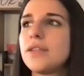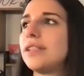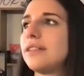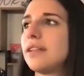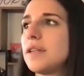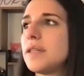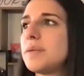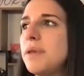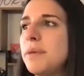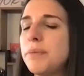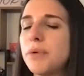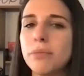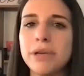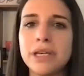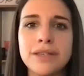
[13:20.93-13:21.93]
at times
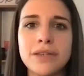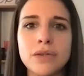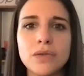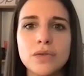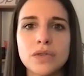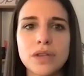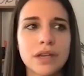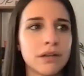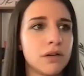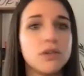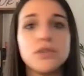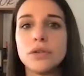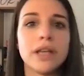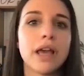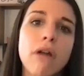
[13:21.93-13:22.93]
people may use, I don't know,
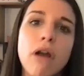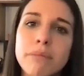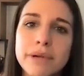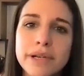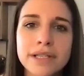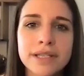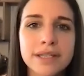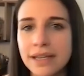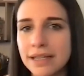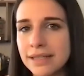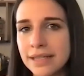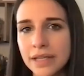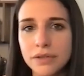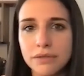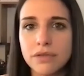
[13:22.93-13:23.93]
Julia Roberts, let's
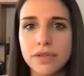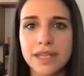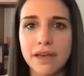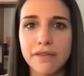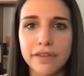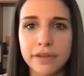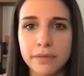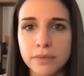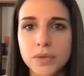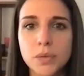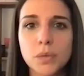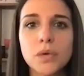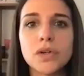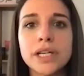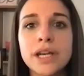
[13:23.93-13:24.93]
say, to say a famous
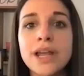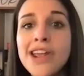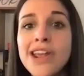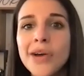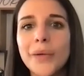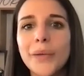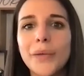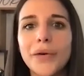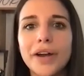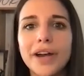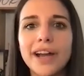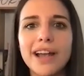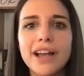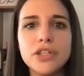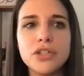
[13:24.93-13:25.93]
one,
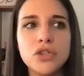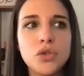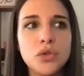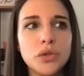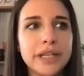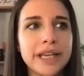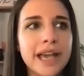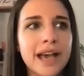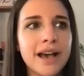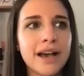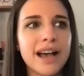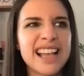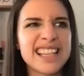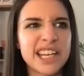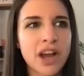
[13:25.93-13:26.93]
or
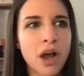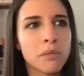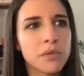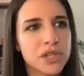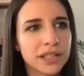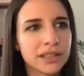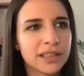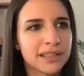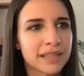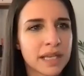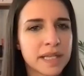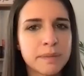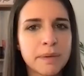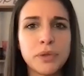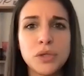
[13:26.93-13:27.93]
Giulia as an object. At
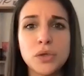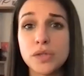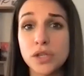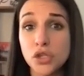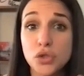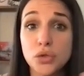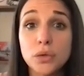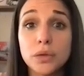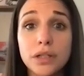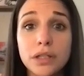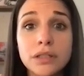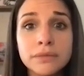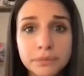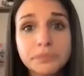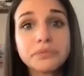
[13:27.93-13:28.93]
times people use a
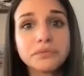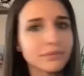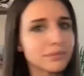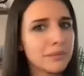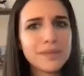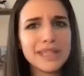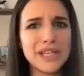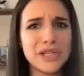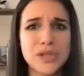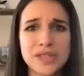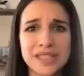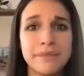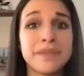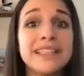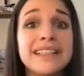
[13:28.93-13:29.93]
jewel. So
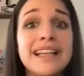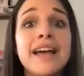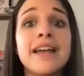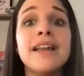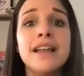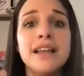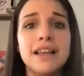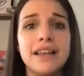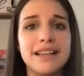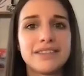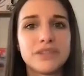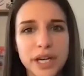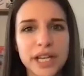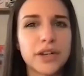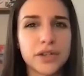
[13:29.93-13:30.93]
something that
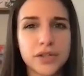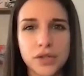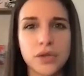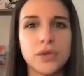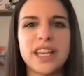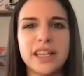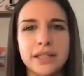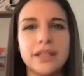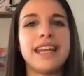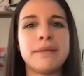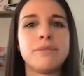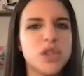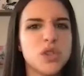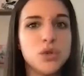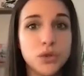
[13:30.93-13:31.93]
triggers you that the name
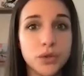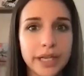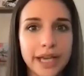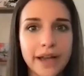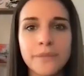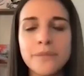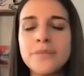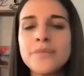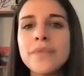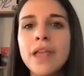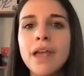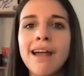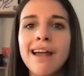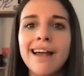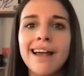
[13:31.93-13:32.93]
was Giulia.
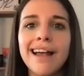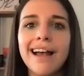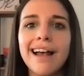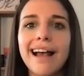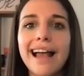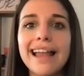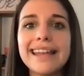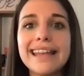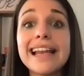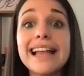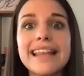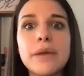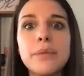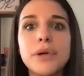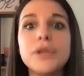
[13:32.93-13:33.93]
Mm. And then at
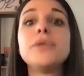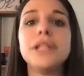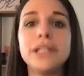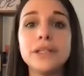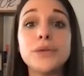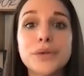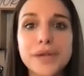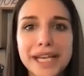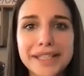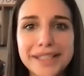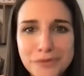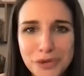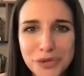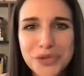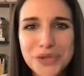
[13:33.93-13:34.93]
that point, we need to create
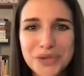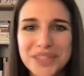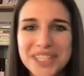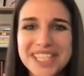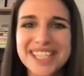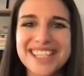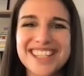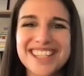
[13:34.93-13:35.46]
emotion, which is